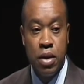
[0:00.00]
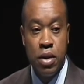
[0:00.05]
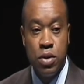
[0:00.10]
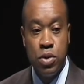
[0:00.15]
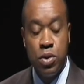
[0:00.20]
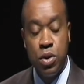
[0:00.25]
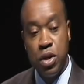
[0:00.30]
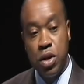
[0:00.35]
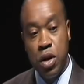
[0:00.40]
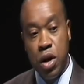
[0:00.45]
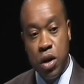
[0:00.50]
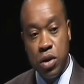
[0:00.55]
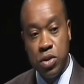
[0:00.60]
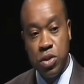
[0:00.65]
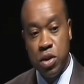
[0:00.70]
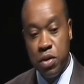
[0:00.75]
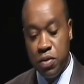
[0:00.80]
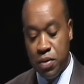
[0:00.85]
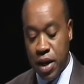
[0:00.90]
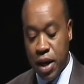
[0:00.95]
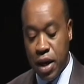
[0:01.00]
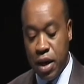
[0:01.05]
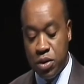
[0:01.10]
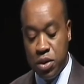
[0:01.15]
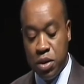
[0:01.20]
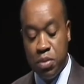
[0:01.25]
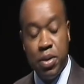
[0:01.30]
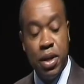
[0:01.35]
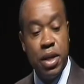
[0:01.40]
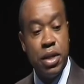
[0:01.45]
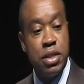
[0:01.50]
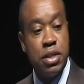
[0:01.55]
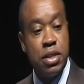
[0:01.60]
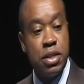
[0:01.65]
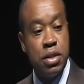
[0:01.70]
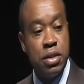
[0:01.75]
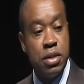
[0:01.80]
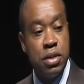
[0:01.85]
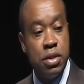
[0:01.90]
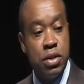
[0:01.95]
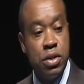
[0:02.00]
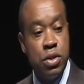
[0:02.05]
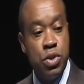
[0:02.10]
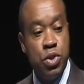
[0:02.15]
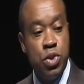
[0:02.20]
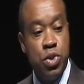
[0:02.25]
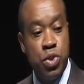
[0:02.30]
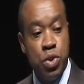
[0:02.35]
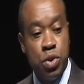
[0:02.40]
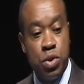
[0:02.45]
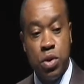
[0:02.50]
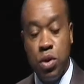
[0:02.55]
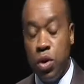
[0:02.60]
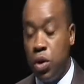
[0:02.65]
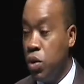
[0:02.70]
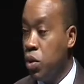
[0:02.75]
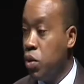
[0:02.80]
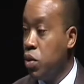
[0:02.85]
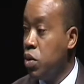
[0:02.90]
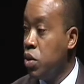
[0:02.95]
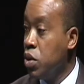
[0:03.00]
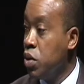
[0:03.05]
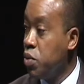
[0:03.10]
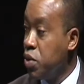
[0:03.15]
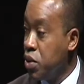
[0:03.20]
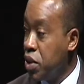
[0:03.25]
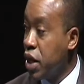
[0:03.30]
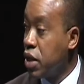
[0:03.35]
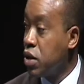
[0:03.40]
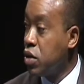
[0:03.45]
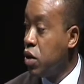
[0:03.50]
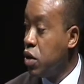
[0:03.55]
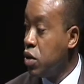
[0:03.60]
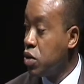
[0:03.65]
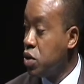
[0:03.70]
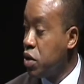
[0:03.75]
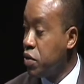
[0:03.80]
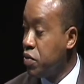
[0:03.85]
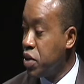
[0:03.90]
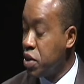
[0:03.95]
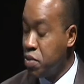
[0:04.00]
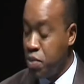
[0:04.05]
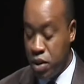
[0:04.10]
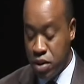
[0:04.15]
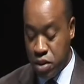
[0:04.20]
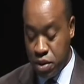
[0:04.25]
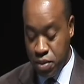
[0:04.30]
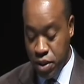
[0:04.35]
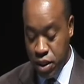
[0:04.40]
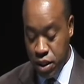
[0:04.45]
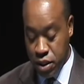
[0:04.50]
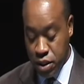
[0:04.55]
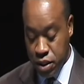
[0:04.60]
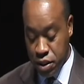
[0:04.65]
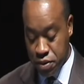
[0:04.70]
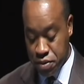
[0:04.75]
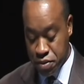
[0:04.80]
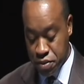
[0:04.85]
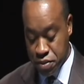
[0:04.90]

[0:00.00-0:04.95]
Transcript: So the culture of accountability should go with that culture of responsibility.